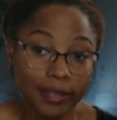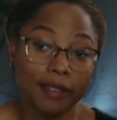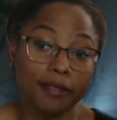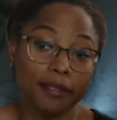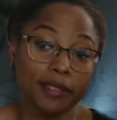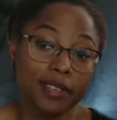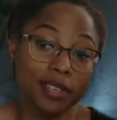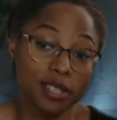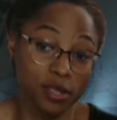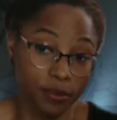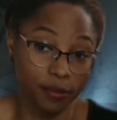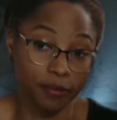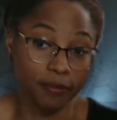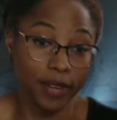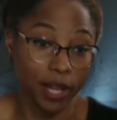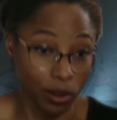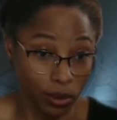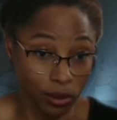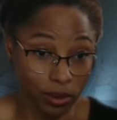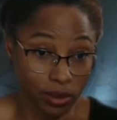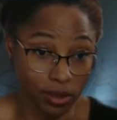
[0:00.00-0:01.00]
just
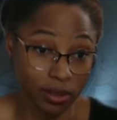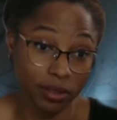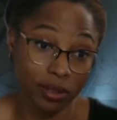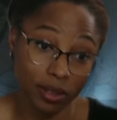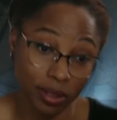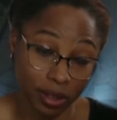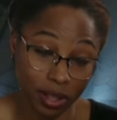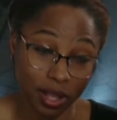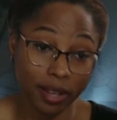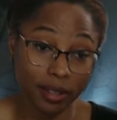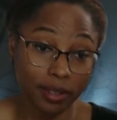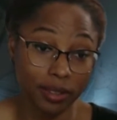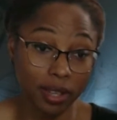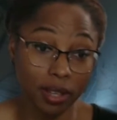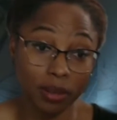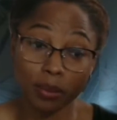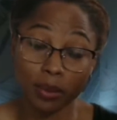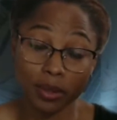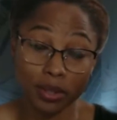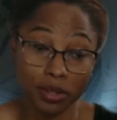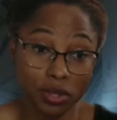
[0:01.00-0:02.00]
felt like
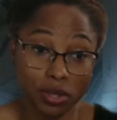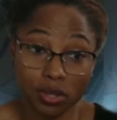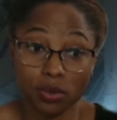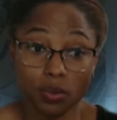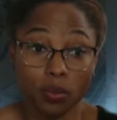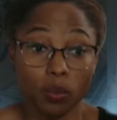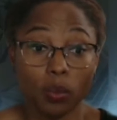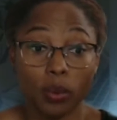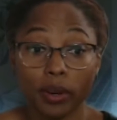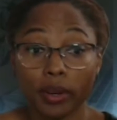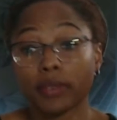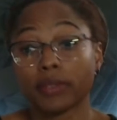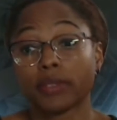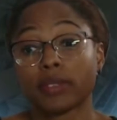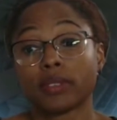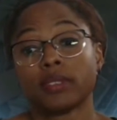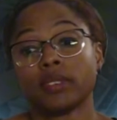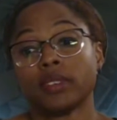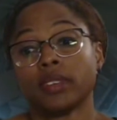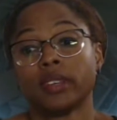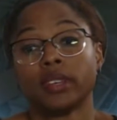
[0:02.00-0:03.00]
they were just worth
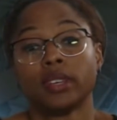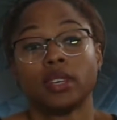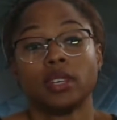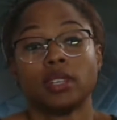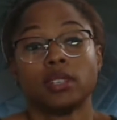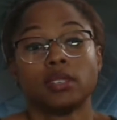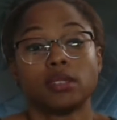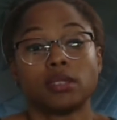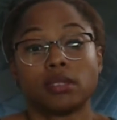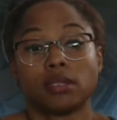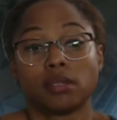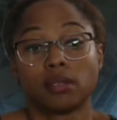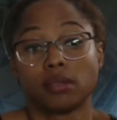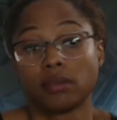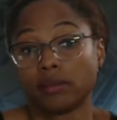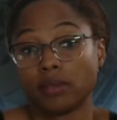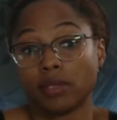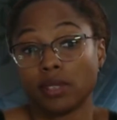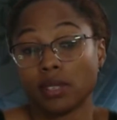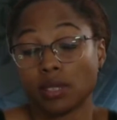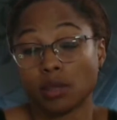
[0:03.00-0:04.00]

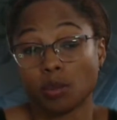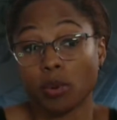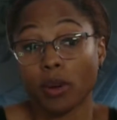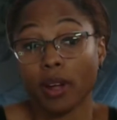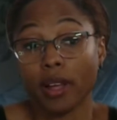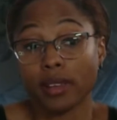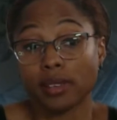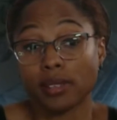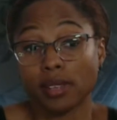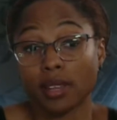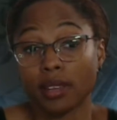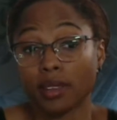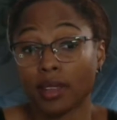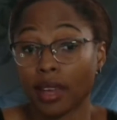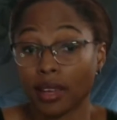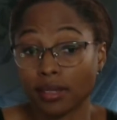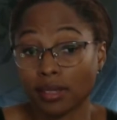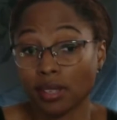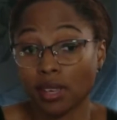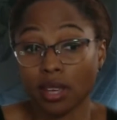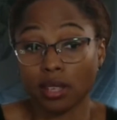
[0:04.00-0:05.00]
this price and
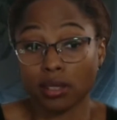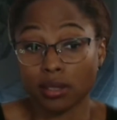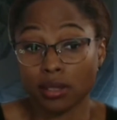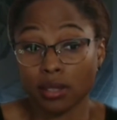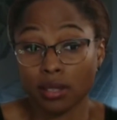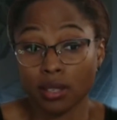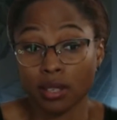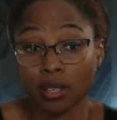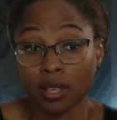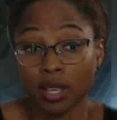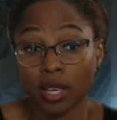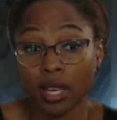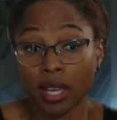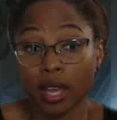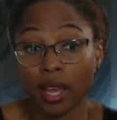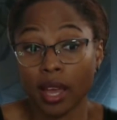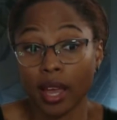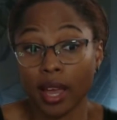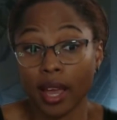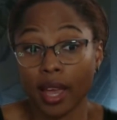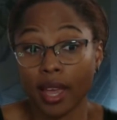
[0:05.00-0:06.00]
that's it.
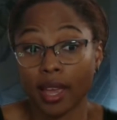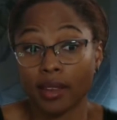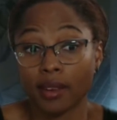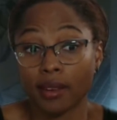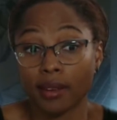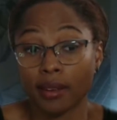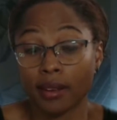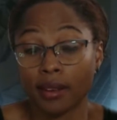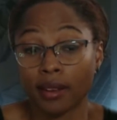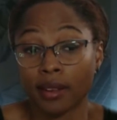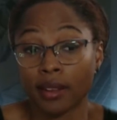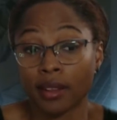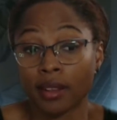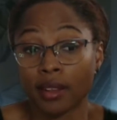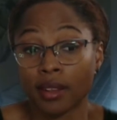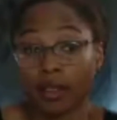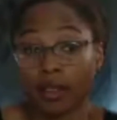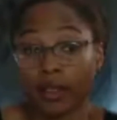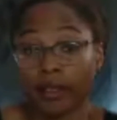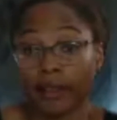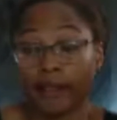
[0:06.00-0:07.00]
And
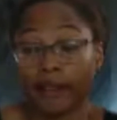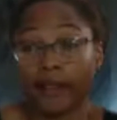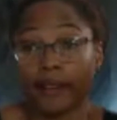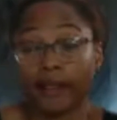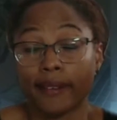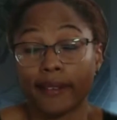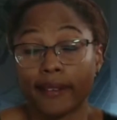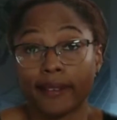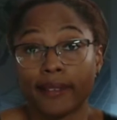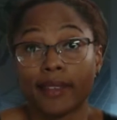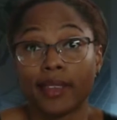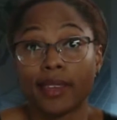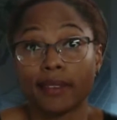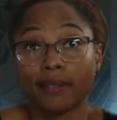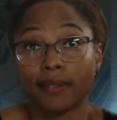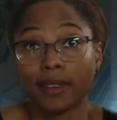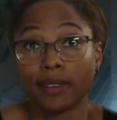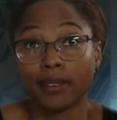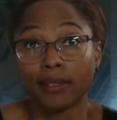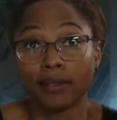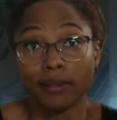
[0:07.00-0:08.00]

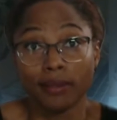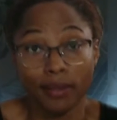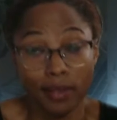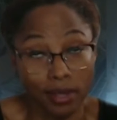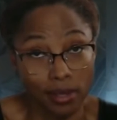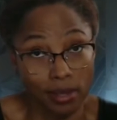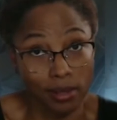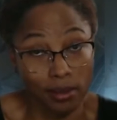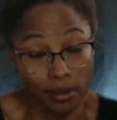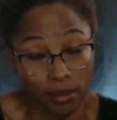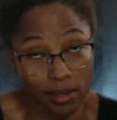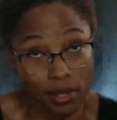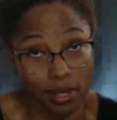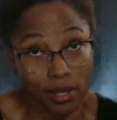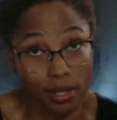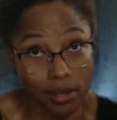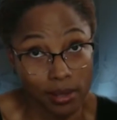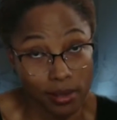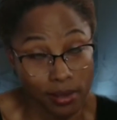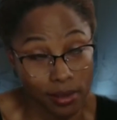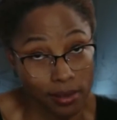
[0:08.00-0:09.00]
given the
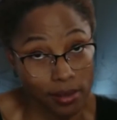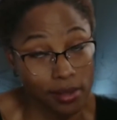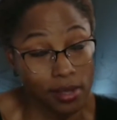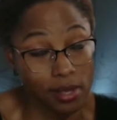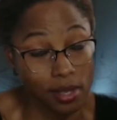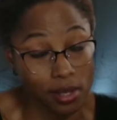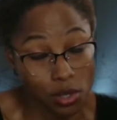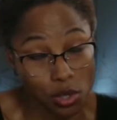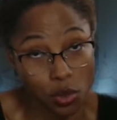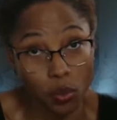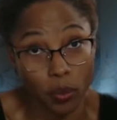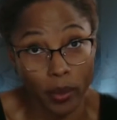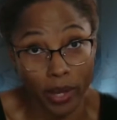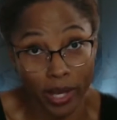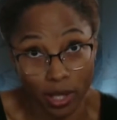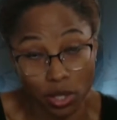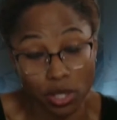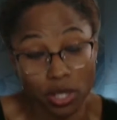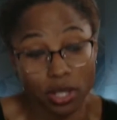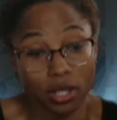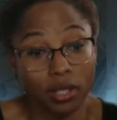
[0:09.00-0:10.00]

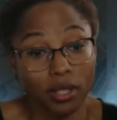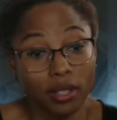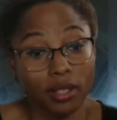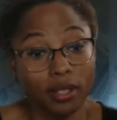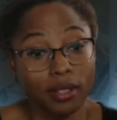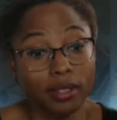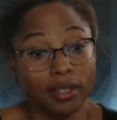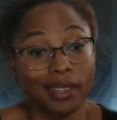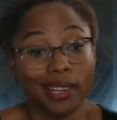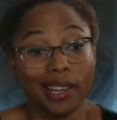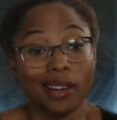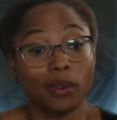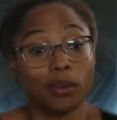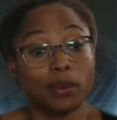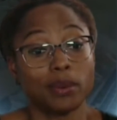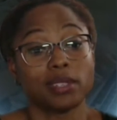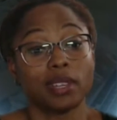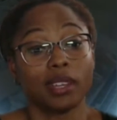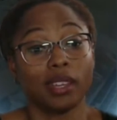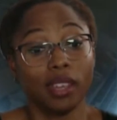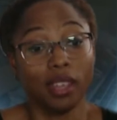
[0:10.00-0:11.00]
situation that I
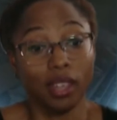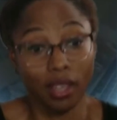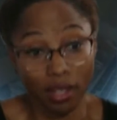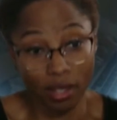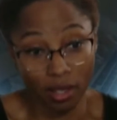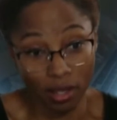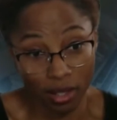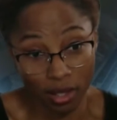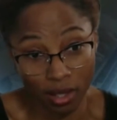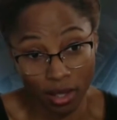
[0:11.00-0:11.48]
was in,